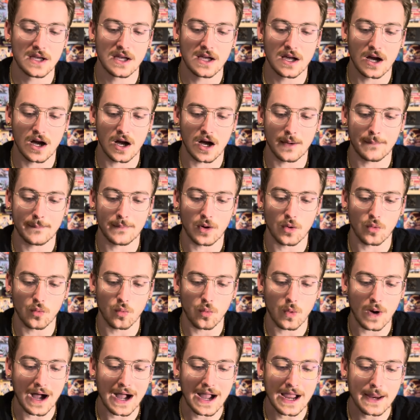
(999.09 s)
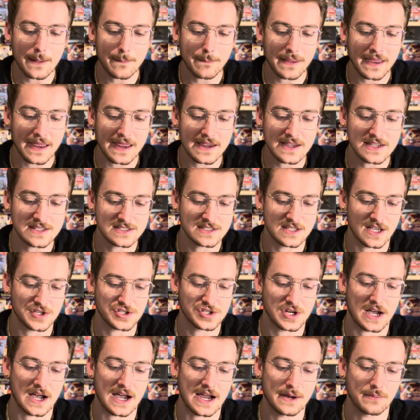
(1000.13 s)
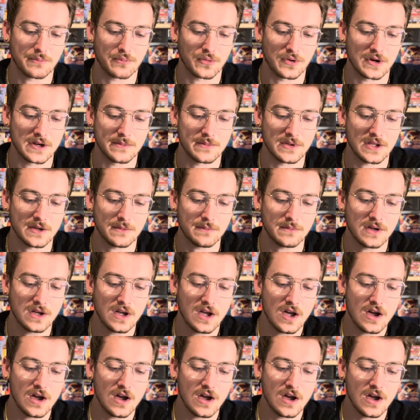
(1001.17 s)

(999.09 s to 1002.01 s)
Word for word: Why pay such a high premium